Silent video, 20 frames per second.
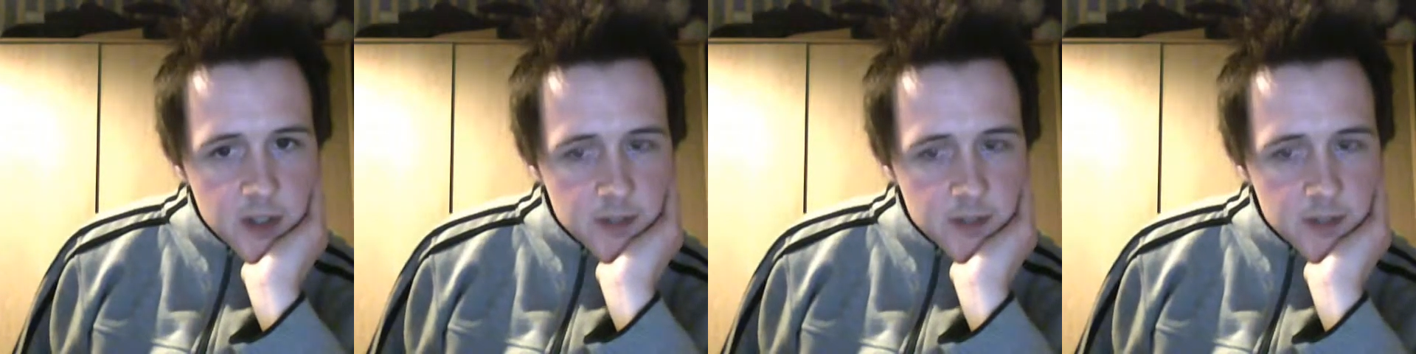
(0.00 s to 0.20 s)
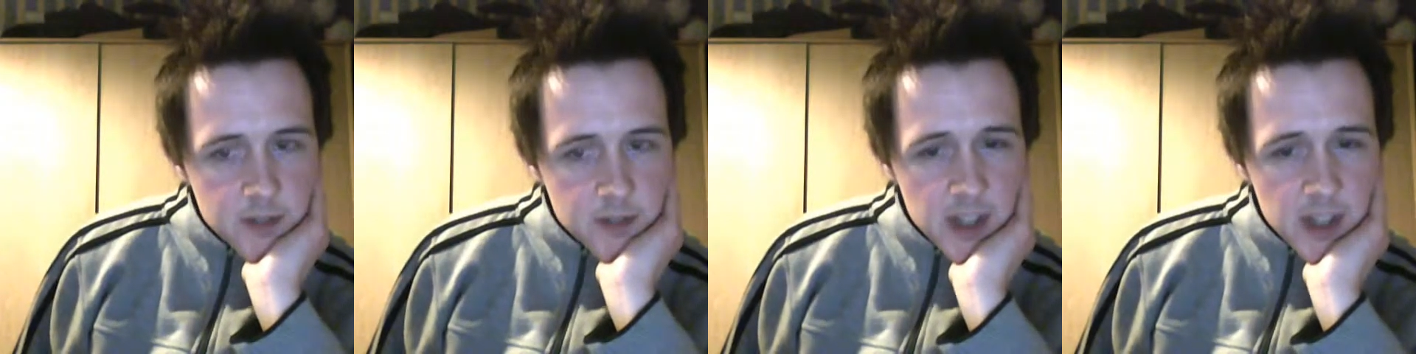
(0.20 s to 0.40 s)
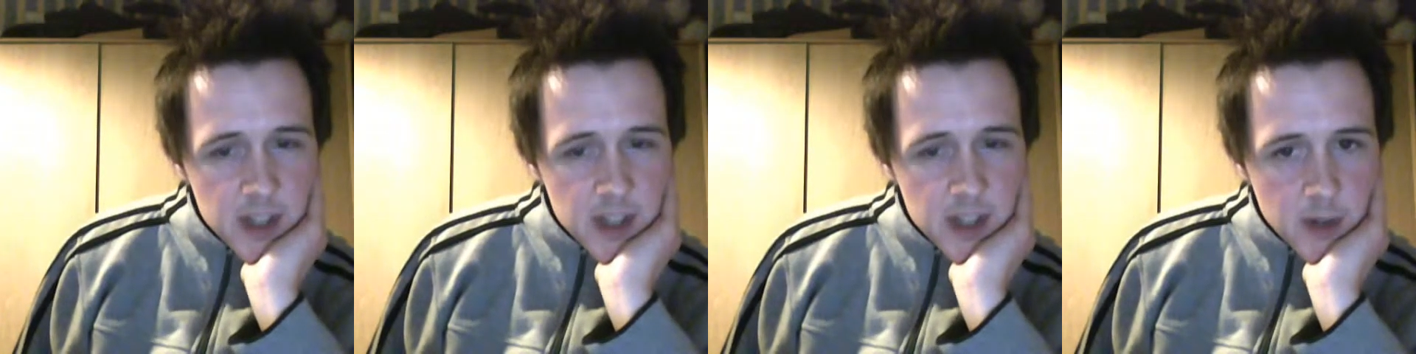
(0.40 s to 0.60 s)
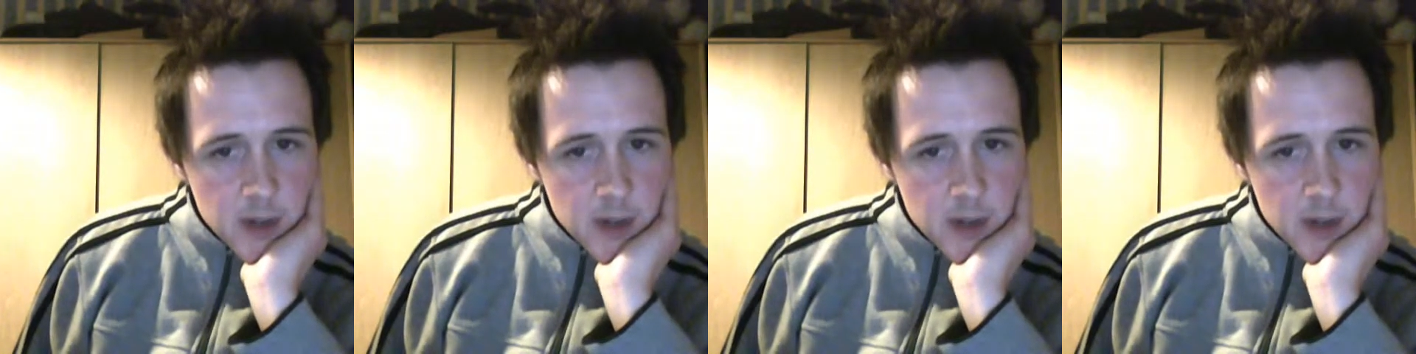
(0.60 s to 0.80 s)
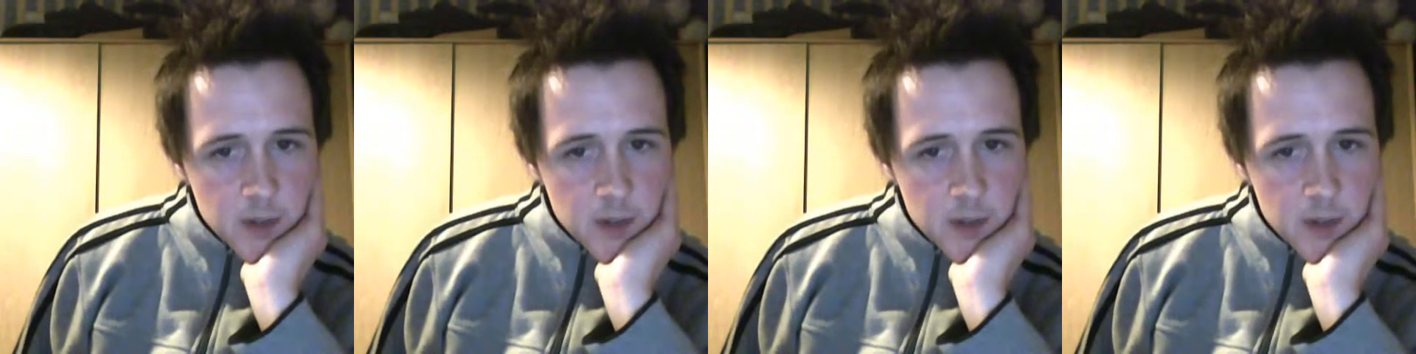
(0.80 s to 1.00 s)
And the same goes
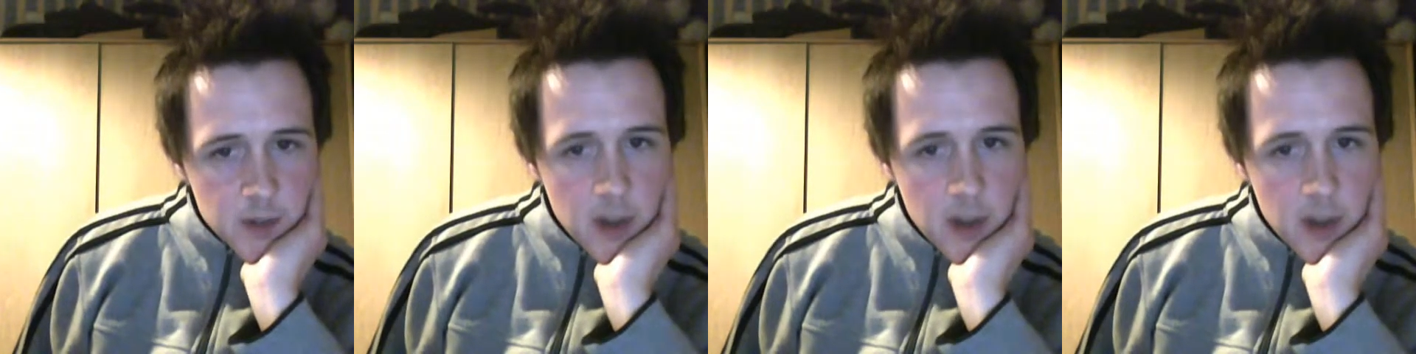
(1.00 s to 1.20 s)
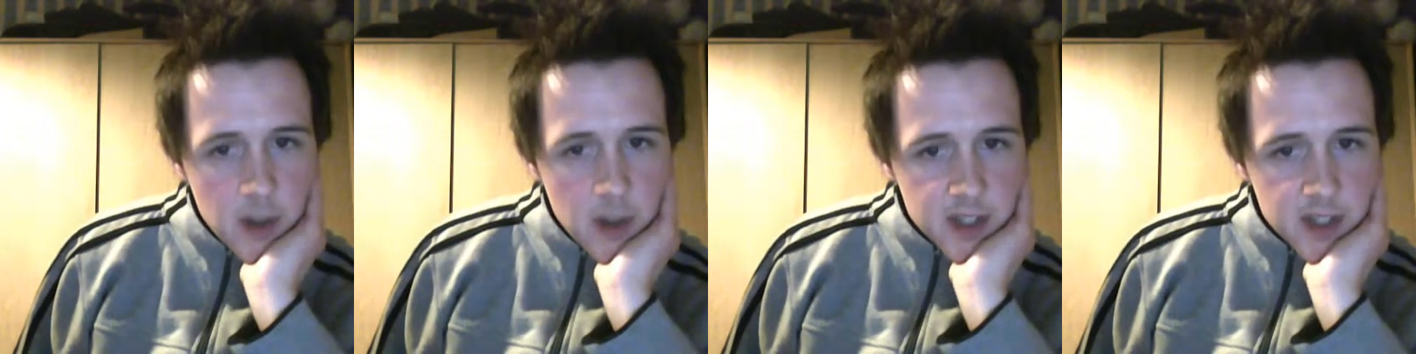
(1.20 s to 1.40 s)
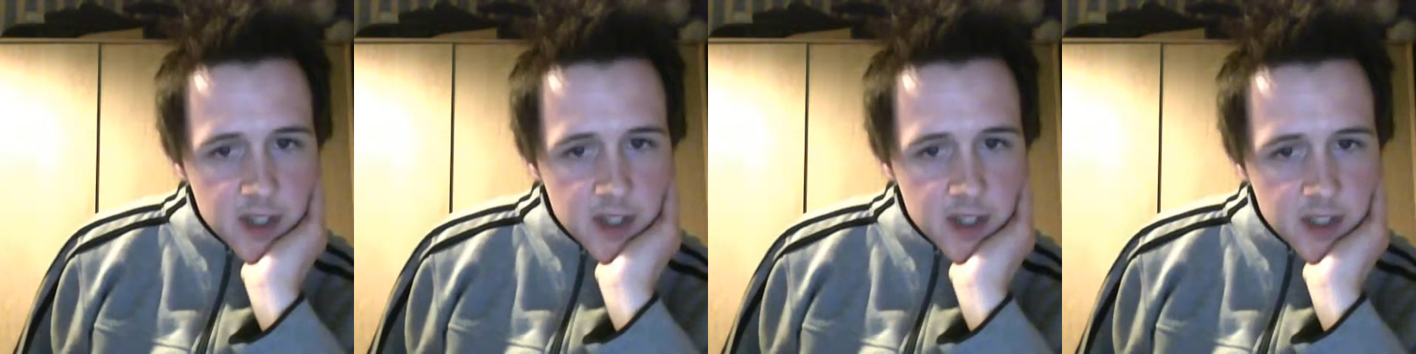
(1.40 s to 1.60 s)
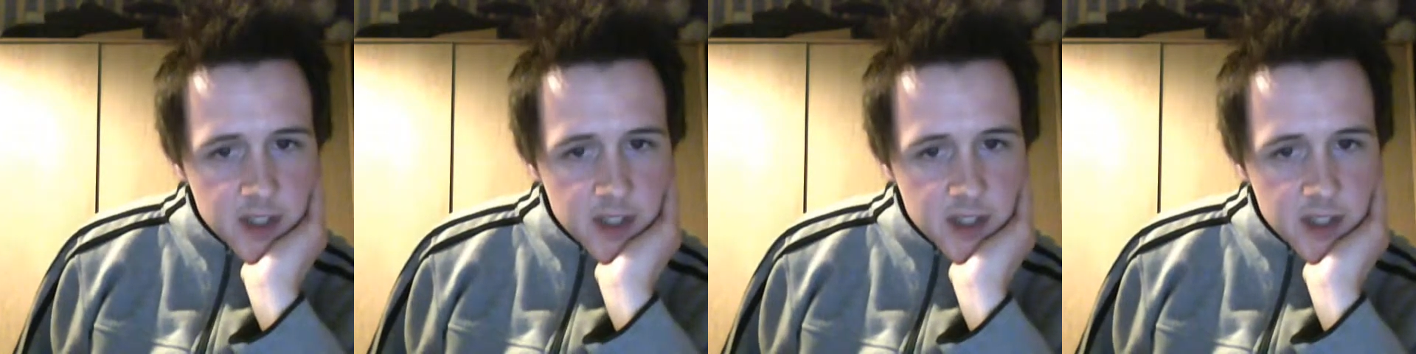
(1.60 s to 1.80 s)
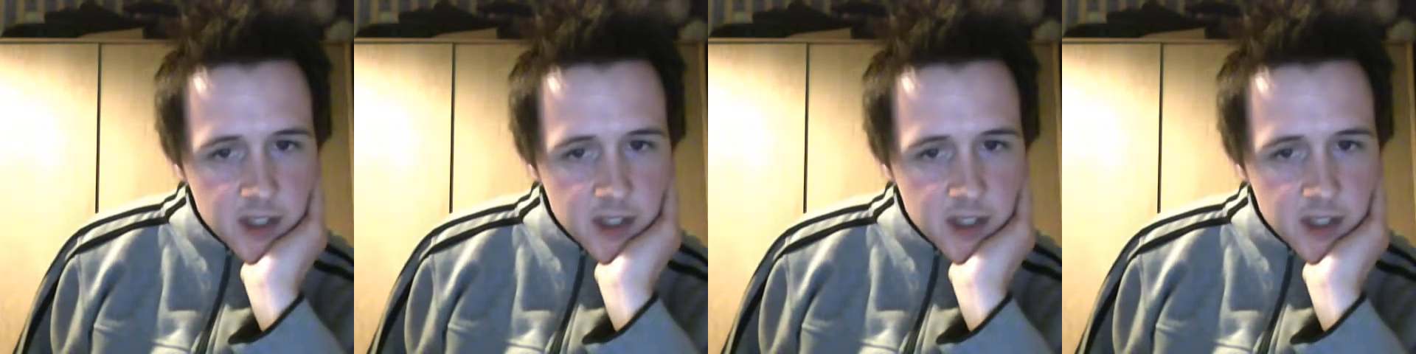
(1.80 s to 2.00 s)
with politics
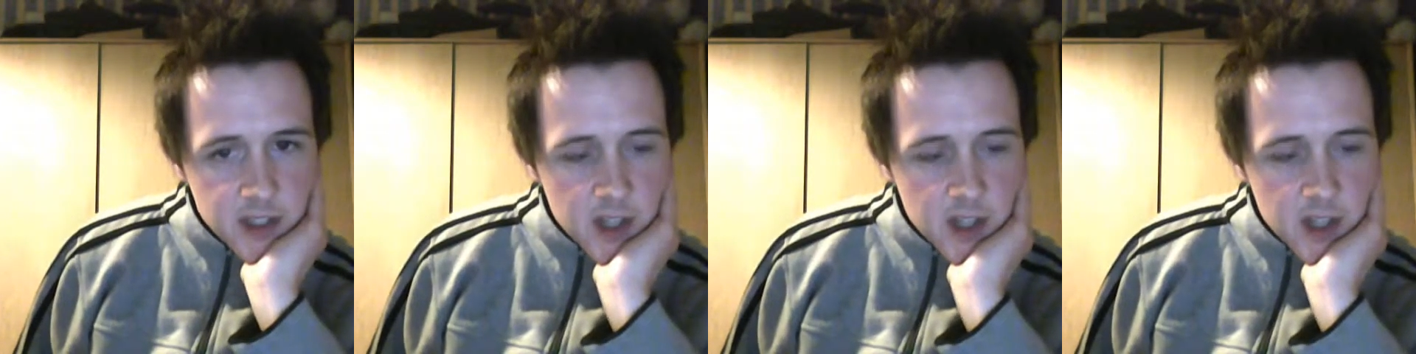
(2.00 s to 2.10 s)
and